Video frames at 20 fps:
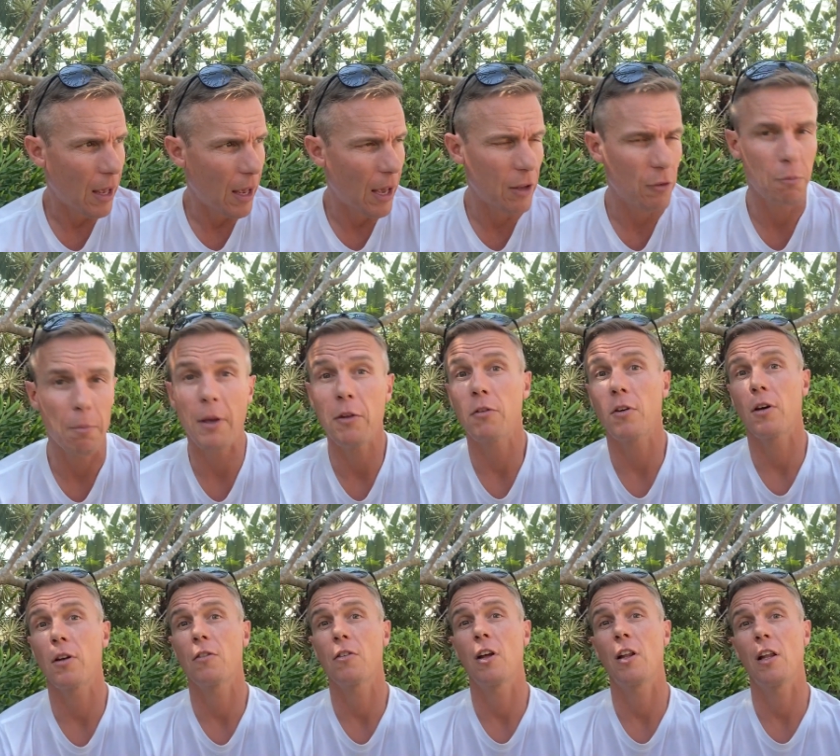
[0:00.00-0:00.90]
As best I
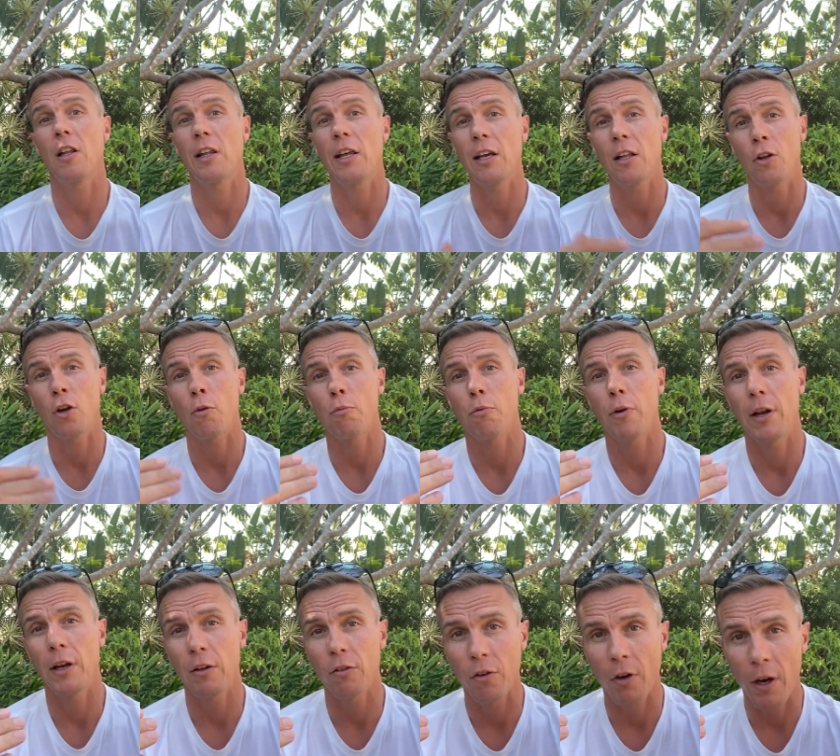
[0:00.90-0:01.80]
can tell, a legally
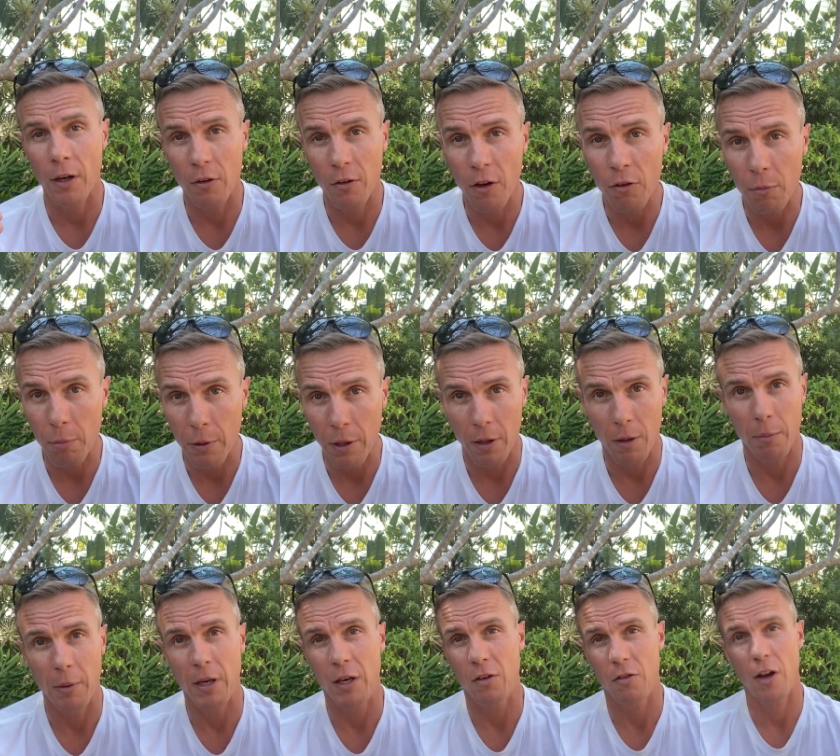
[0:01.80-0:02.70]
operating site does appear to
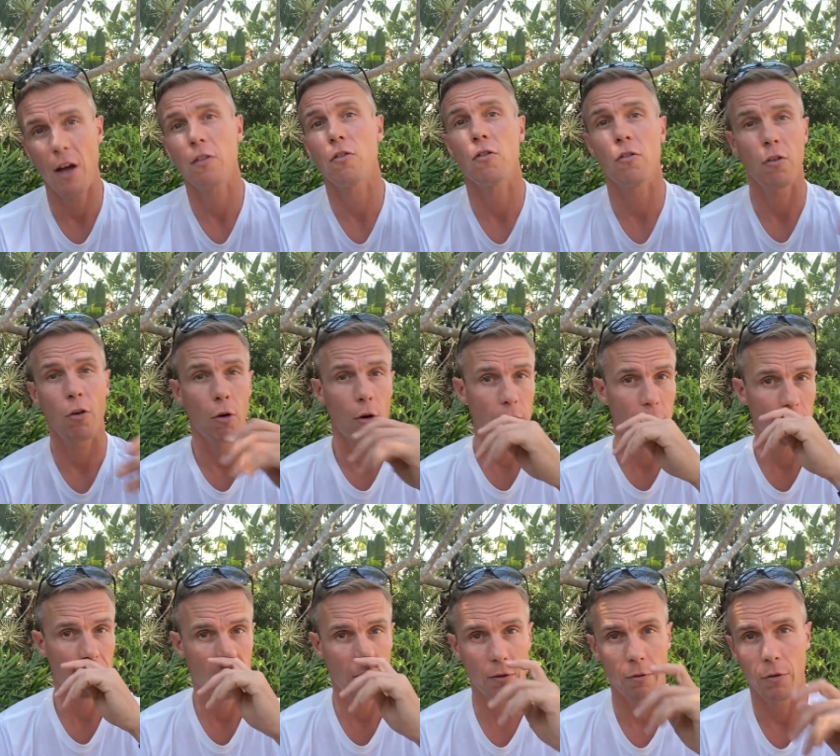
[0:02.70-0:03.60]
be in Dutch, so
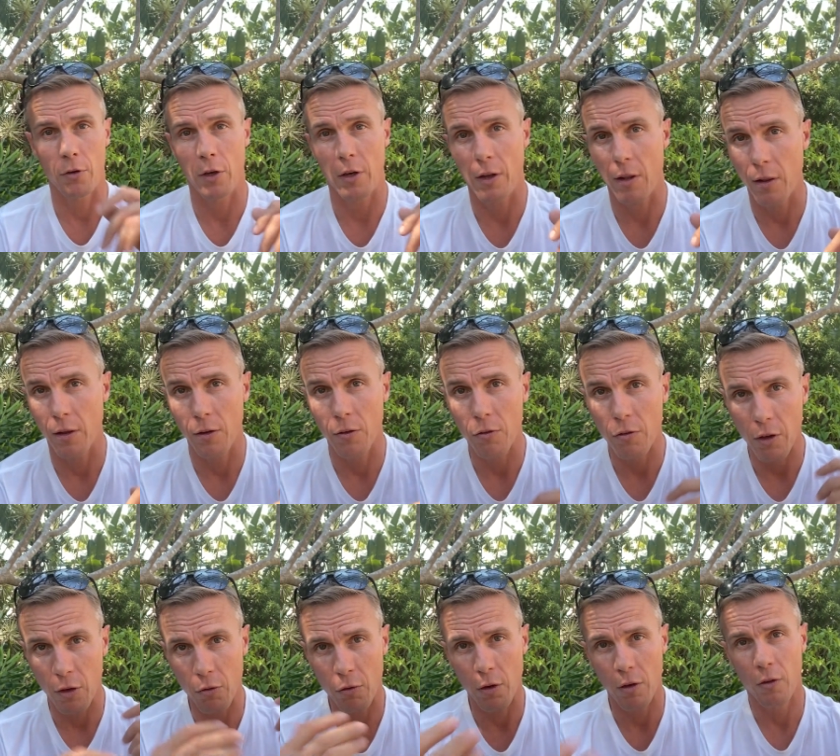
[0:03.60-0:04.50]
obviously a very
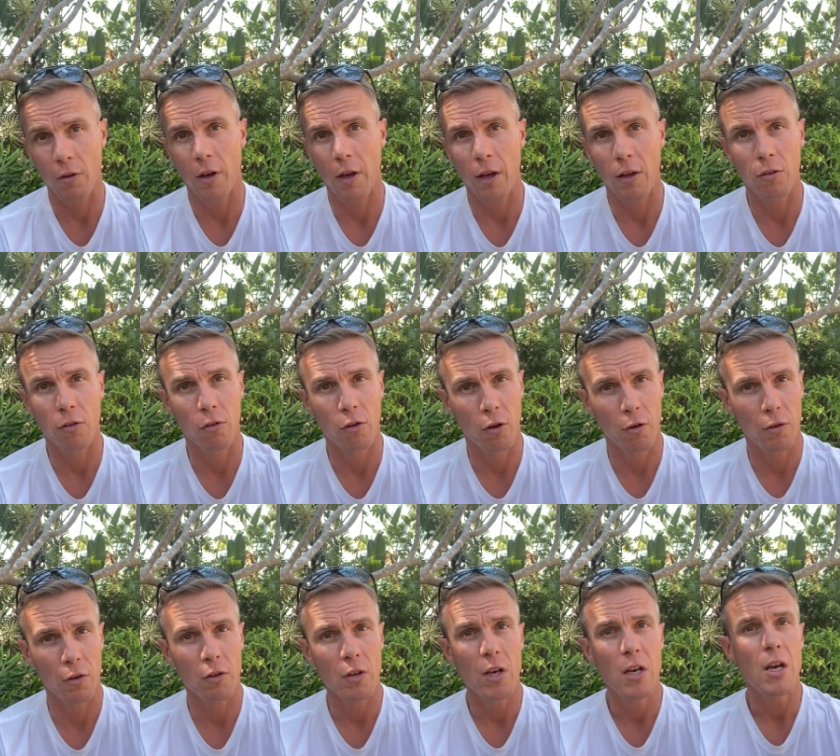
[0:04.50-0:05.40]
Netherlands-centric uh,
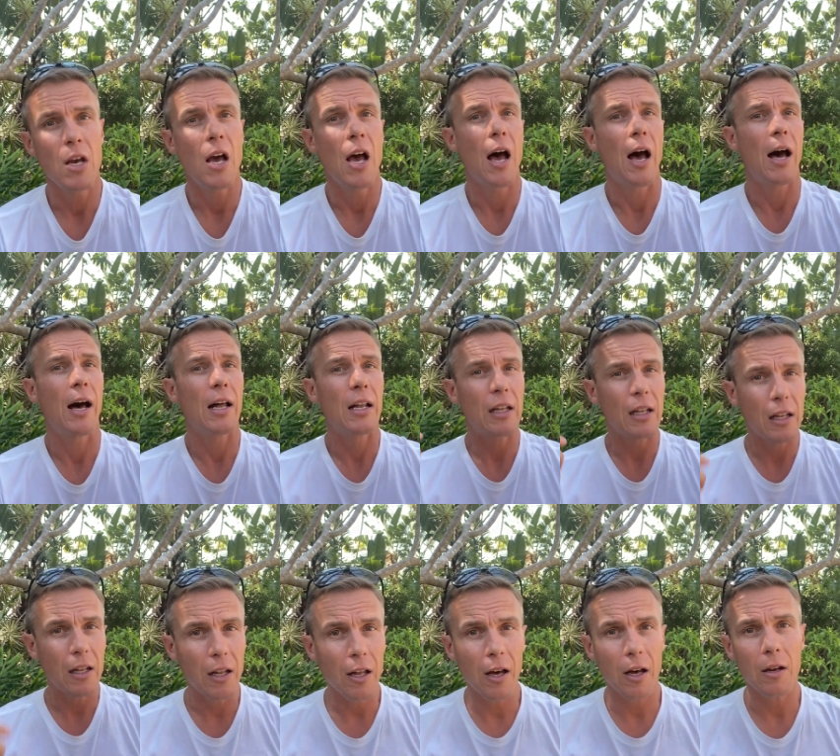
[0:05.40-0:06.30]
service. A
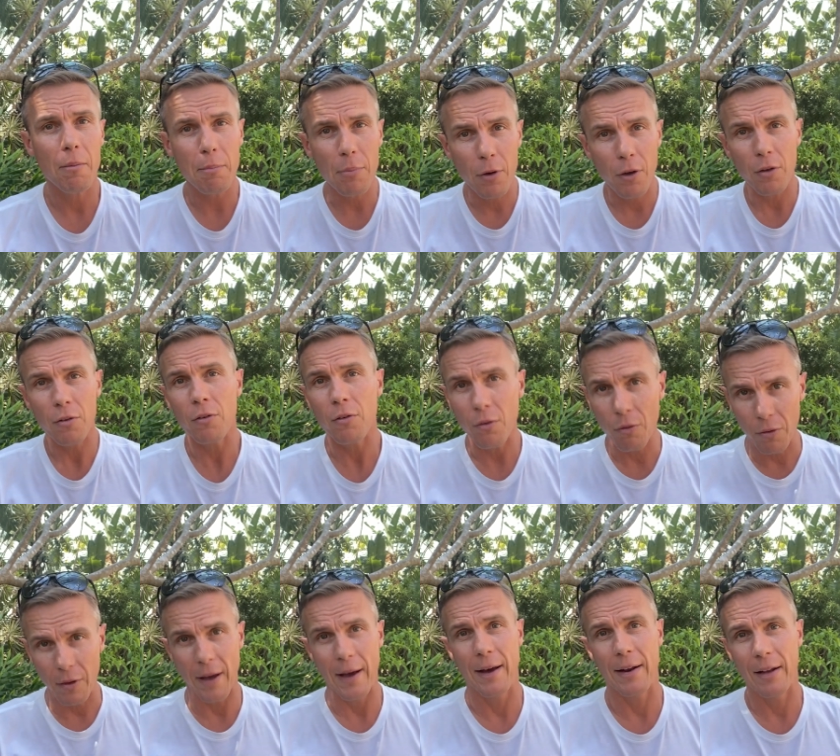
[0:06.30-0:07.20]
lot of personal
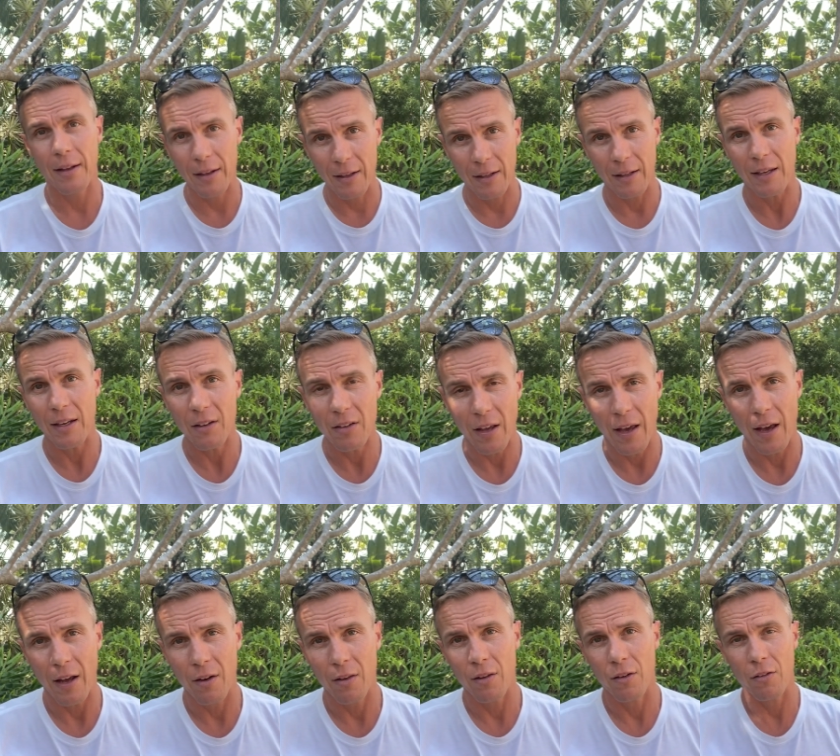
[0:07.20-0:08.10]
data leaked
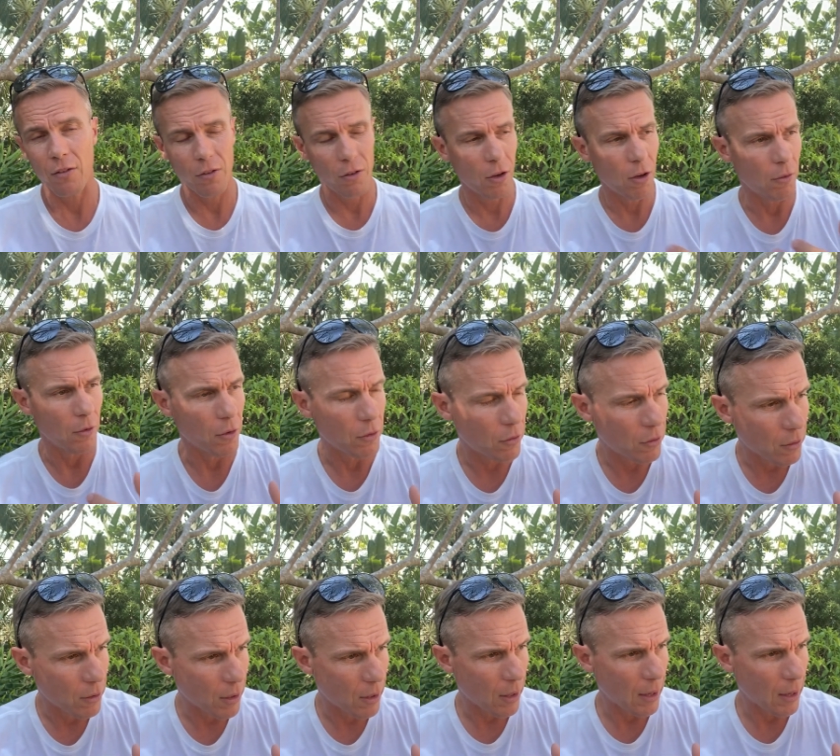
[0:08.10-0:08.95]
out of this service.